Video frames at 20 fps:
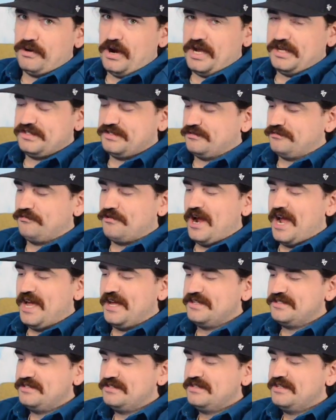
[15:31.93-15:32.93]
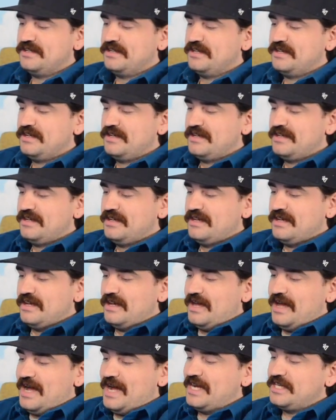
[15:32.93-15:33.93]
Bryson Raz.
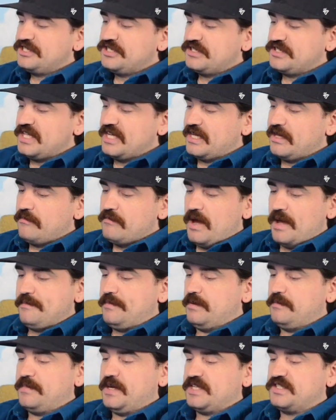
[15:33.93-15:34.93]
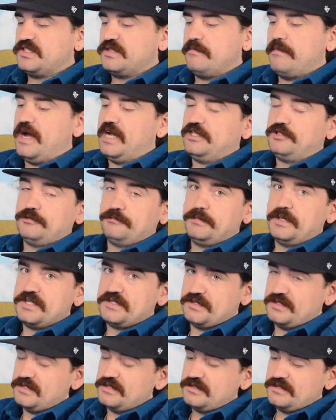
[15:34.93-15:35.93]
I just think it might be best to mind your
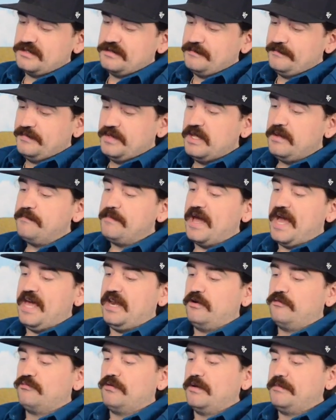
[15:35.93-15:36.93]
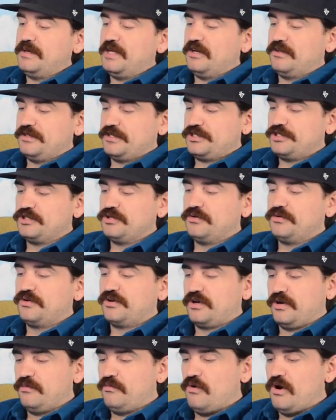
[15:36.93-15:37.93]
business. He patted Remy on the
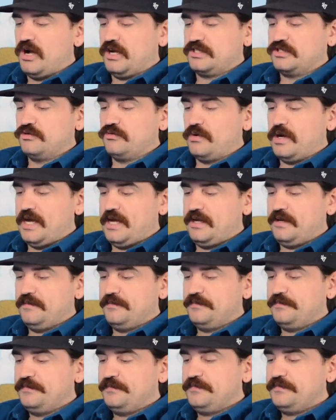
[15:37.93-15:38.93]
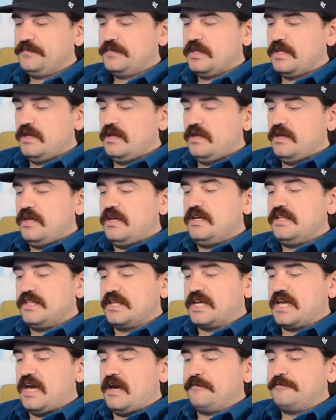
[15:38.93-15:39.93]
shoulder and walked away in the
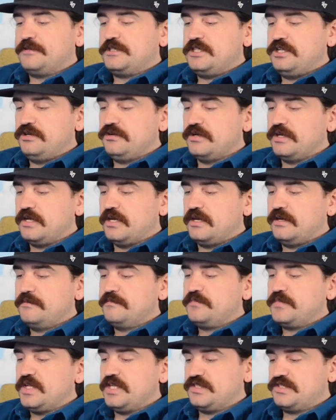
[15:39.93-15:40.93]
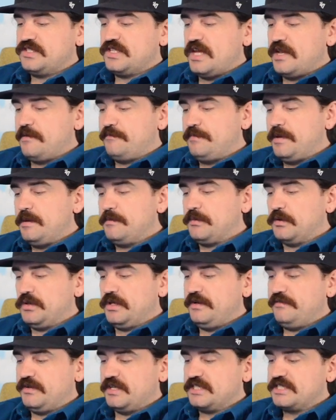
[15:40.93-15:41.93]
cafeteria, instead of people
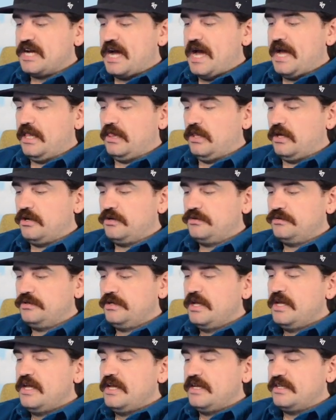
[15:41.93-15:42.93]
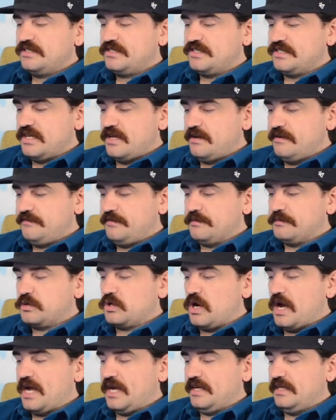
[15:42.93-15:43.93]
leaving Ty alone, instead of them
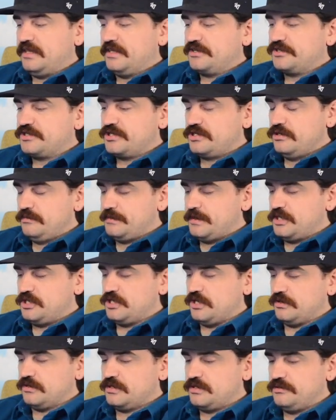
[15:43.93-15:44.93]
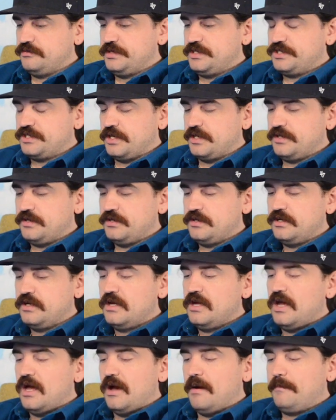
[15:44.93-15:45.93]
cracking their stupid jokes to each other,
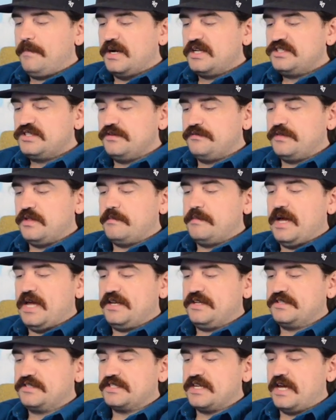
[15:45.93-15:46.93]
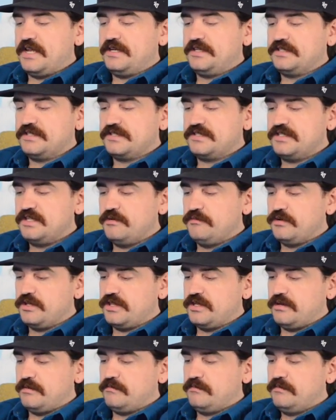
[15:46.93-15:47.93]
a bunch of them had decided to sit with
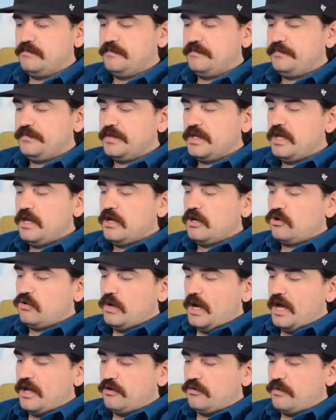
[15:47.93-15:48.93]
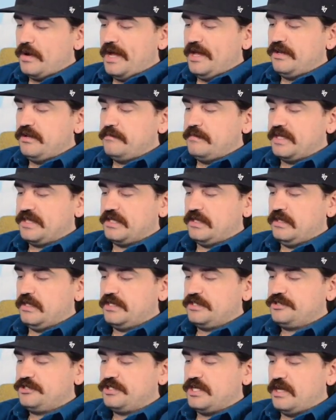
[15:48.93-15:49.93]
him, crowd around him at the
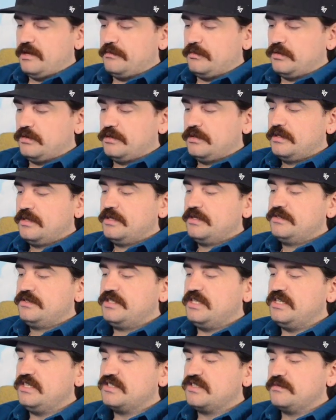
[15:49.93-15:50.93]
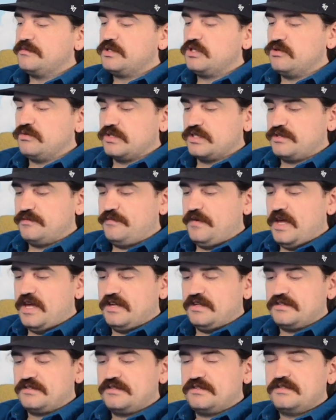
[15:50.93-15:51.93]
lunch table, tease him to his
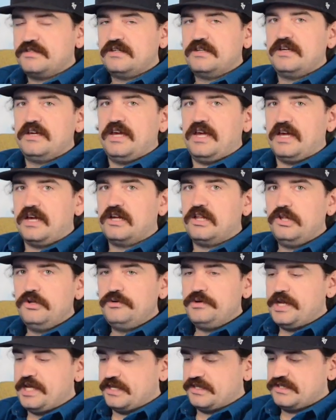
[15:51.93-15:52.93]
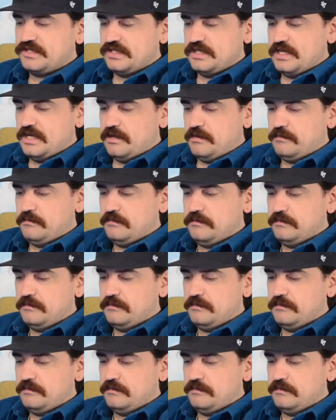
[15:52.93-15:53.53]
face, including Slim.